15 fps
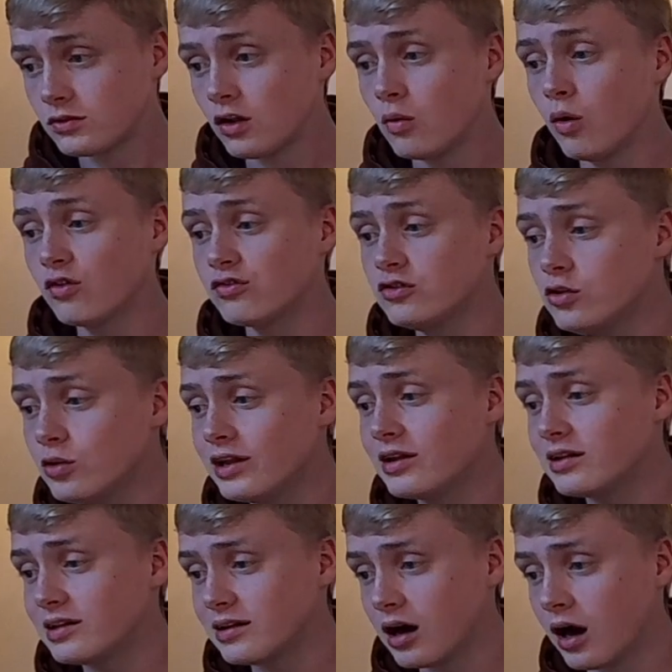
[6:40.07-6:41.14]
Whilst
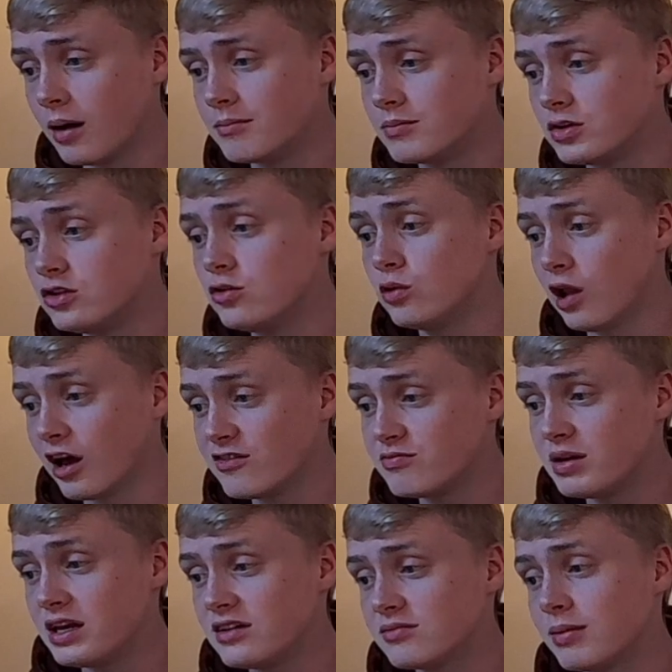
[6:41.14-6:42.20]
new life
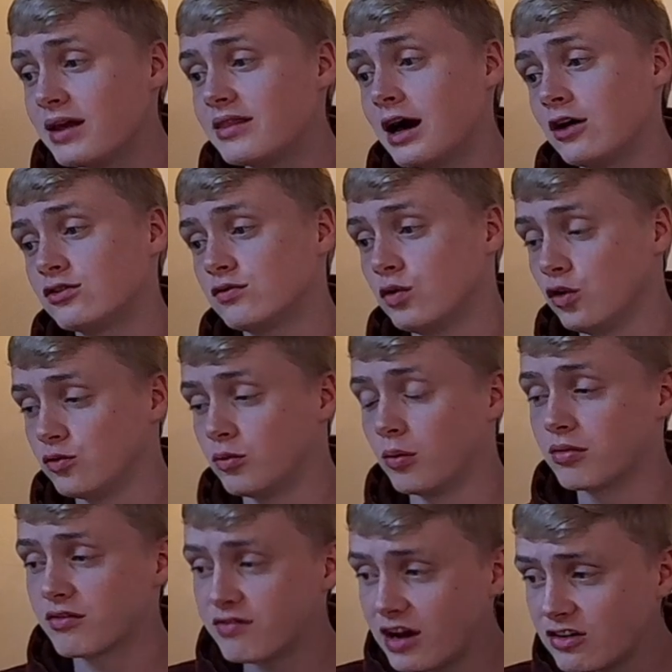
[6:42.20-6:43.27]
peers made the House of Lords more
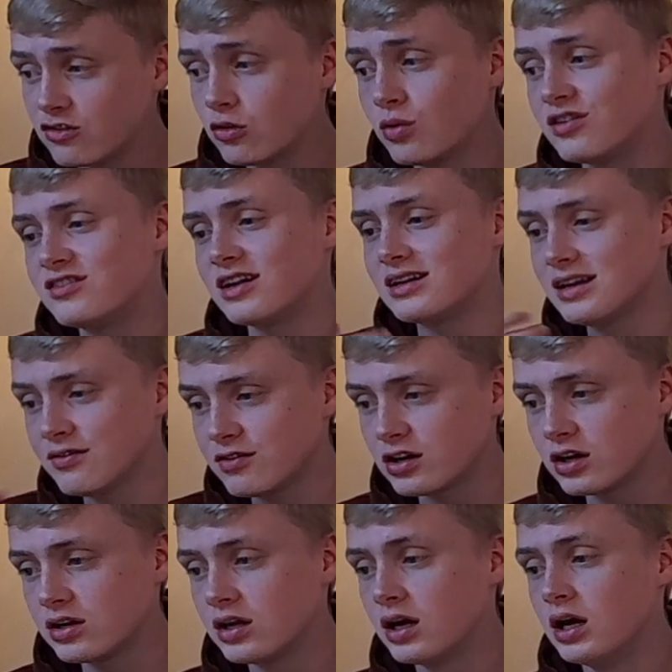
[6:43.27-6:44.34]
professional and
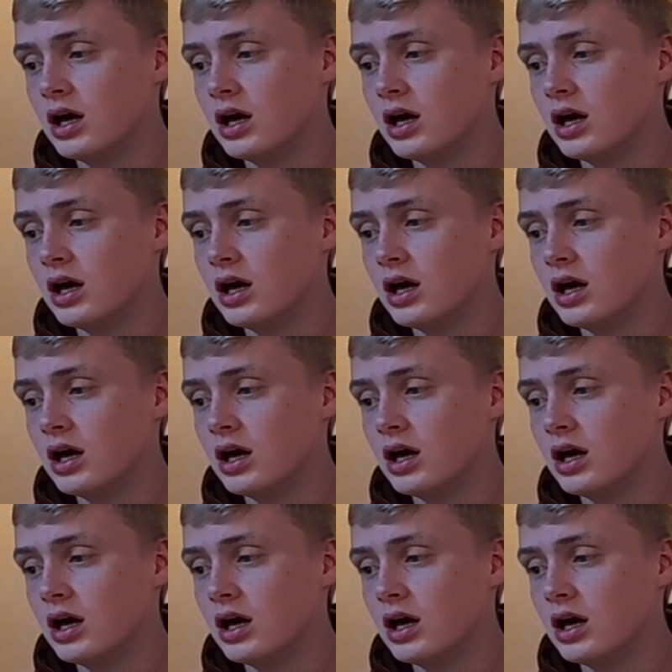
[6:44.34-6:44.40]
significant,